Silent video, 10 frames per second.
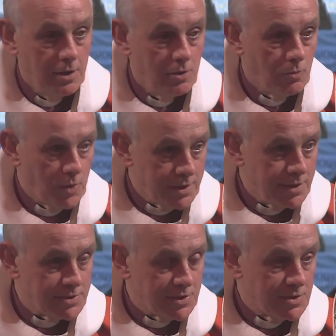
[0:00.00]

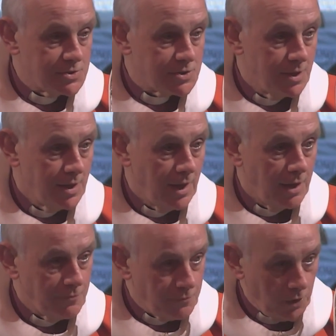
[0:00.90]
witnesses and
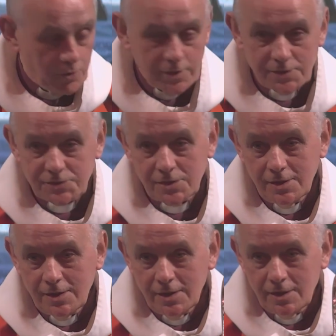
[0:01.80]
followers
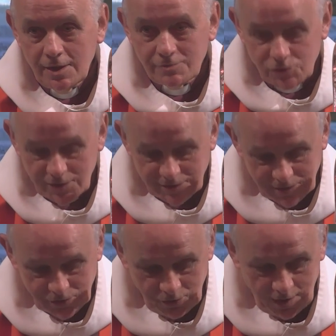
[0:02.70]
of Jesus
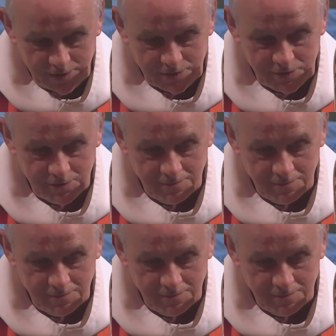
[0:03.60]
Christ.